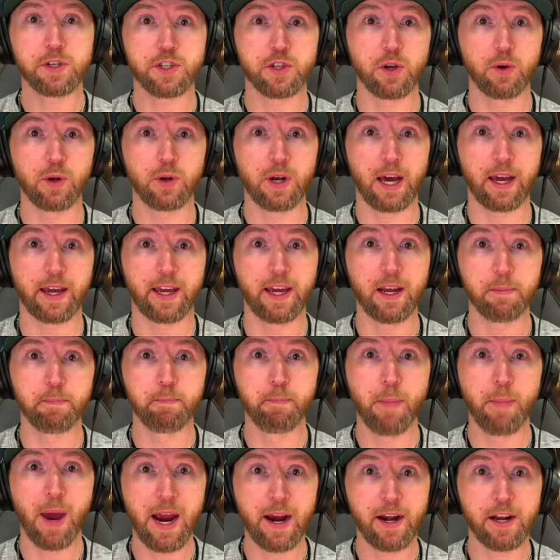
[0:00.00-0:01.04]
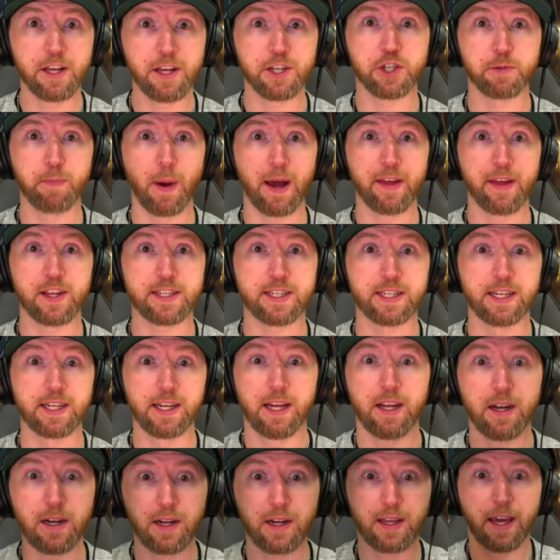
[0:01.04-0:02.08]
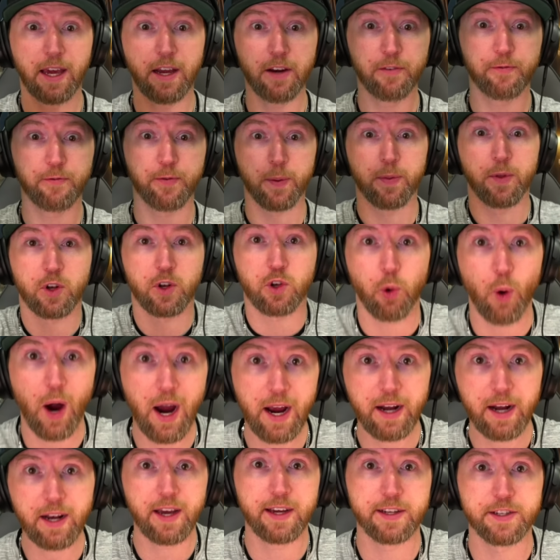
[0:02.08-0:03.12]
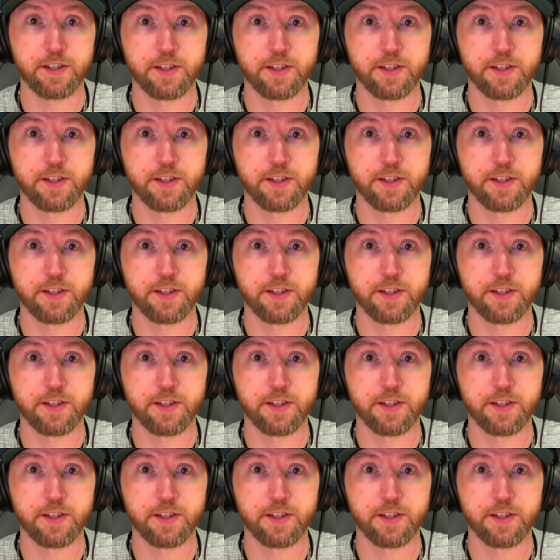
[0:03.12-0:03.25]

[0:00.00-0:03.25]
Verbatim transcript: so like getting managed by this little kid from the Twilight